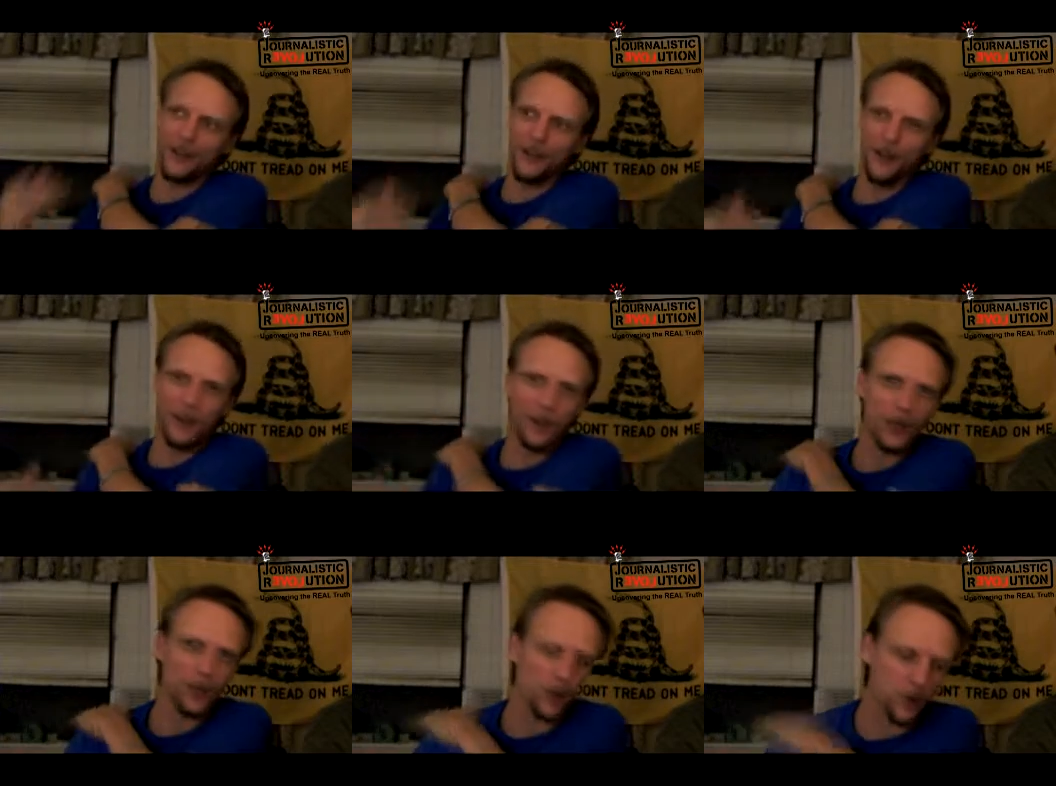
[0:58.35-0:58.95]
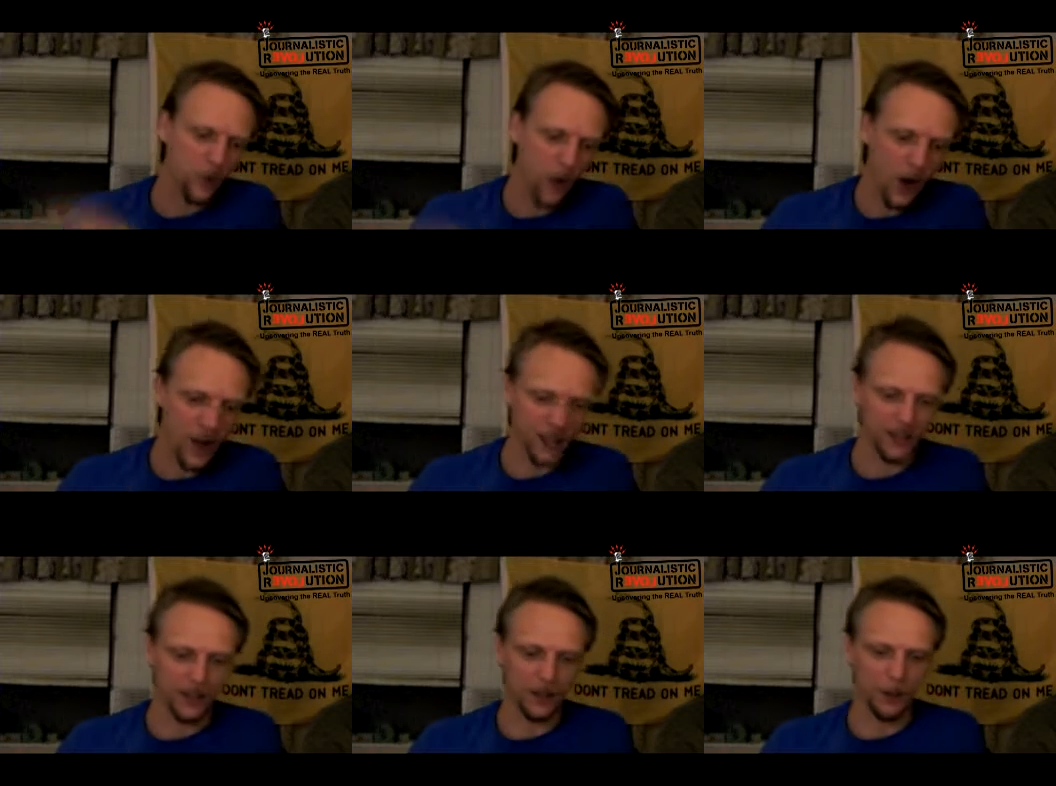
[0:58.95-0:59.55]
of them
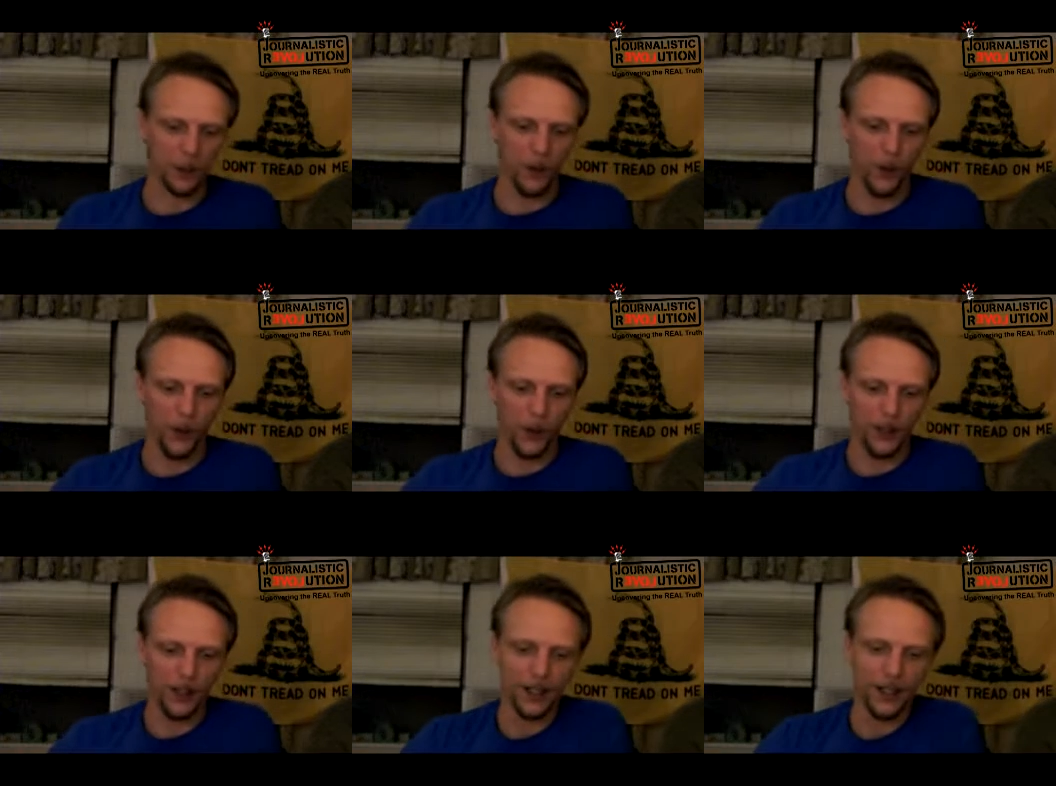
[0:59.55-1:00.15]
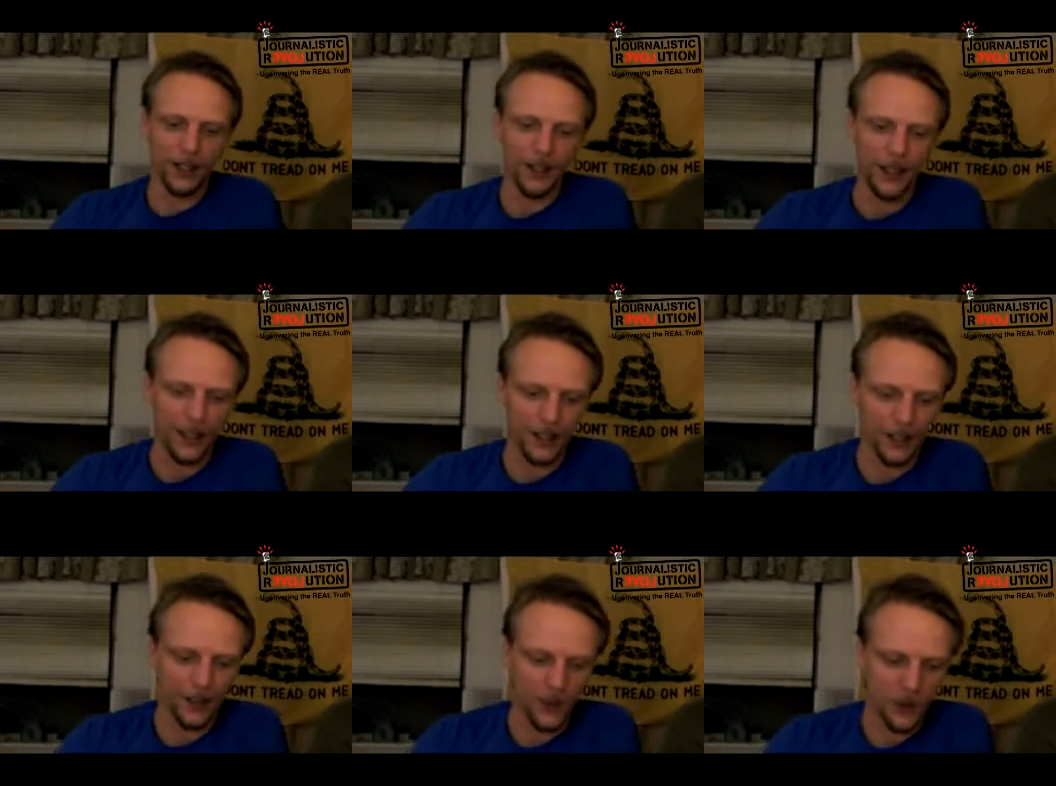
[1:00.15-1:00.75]
across the board
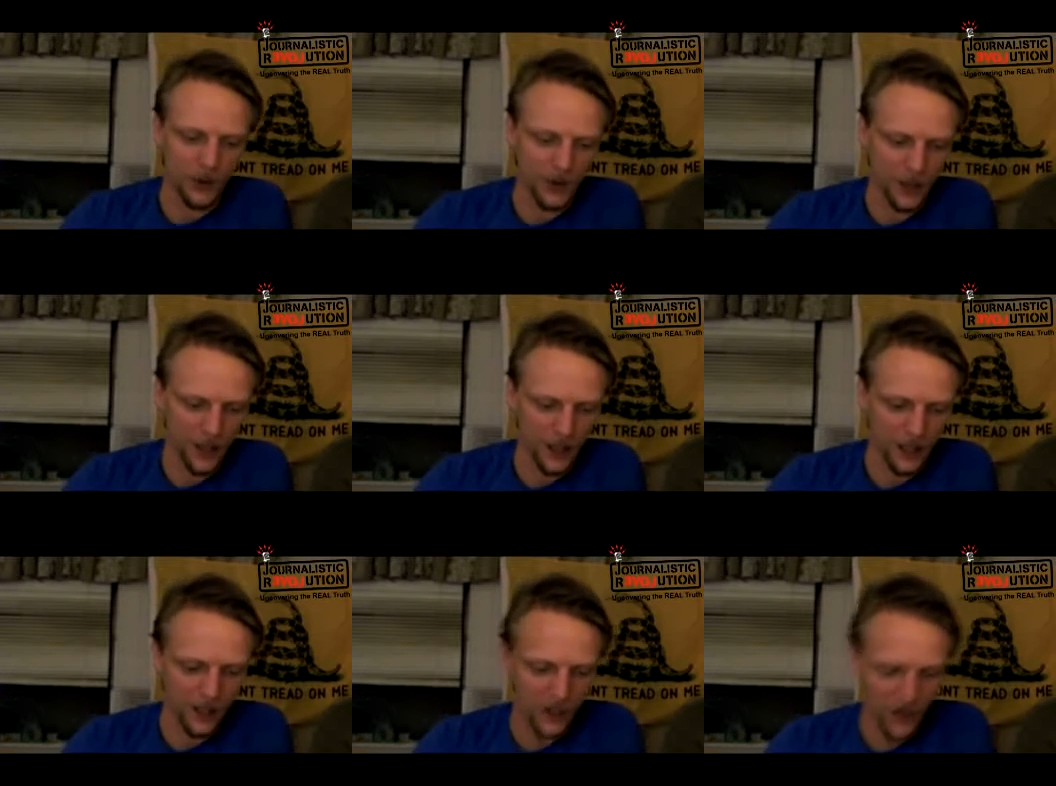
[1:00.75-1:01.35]
they don't uh,